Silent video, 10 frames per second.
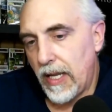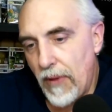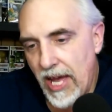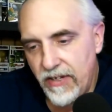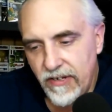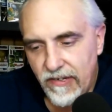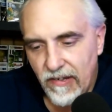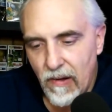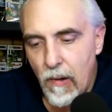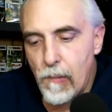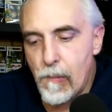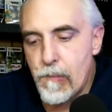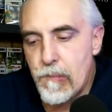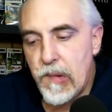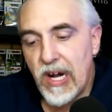The companions,
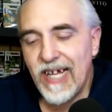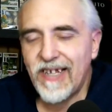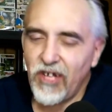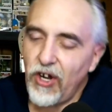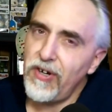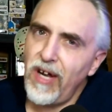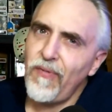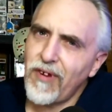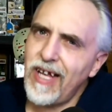it started off